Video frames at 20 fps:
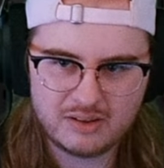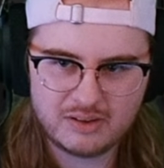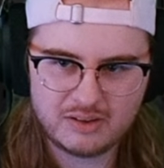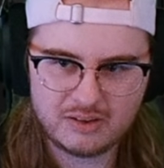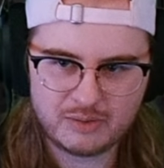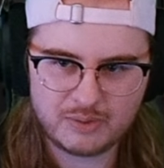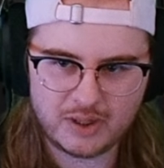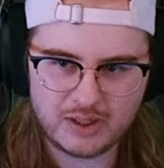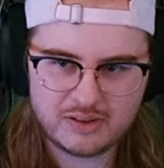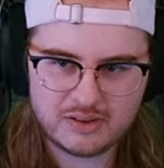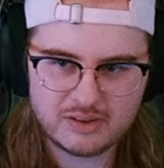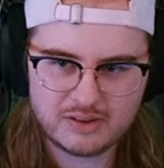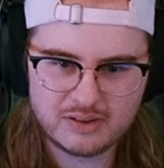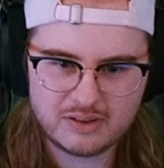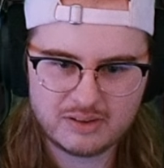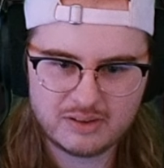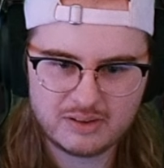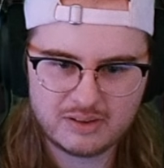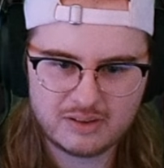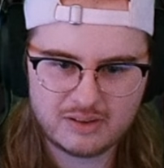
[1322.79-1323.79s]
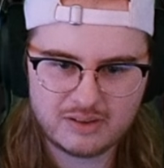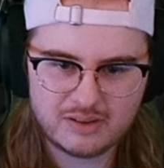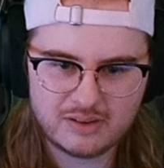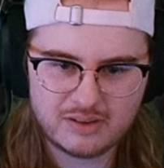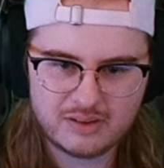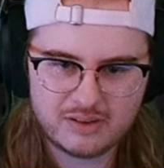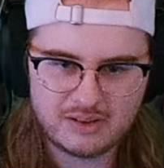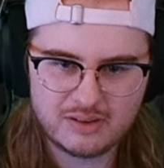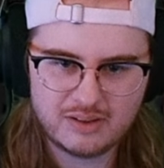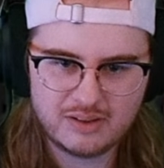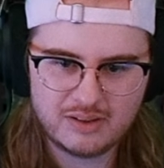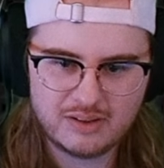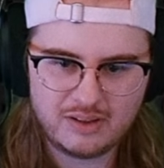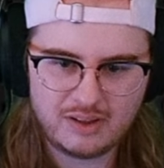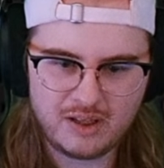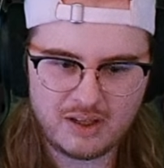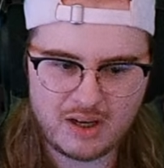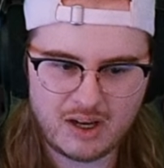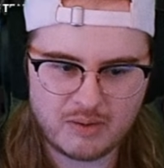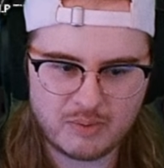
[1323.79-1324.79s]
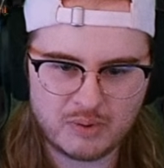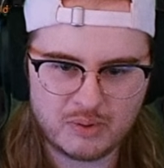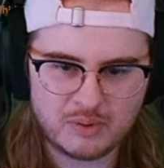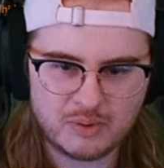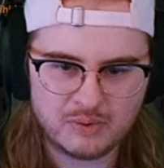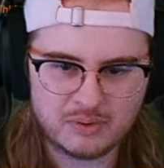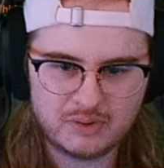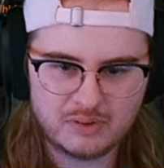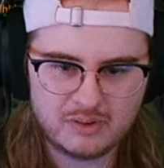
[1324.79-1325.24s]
Twice. And I roll.